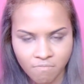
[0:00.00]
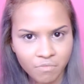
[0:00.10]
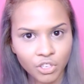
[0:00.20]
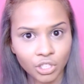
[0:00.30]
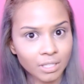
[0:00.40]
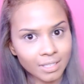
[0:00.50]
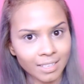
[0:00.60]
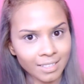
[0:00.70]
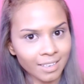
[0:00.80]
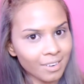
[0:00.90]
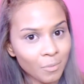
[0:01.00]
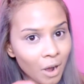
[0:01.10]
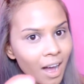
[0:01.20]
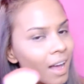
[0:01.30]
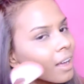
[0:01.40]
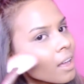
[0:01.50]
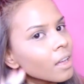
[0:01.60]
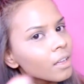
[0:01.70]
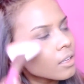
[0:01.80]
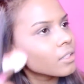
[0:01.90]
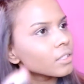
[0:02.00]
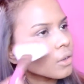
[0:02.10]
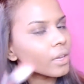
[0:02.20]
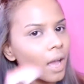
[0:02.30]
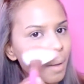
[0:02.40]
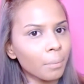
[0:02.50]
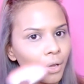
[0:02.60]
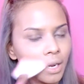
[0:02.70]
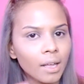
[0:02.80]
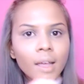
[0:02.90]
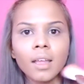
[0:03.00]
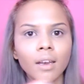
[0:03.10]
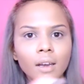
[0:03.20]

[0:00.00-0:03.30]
just doesn't work. So yeah, putting it,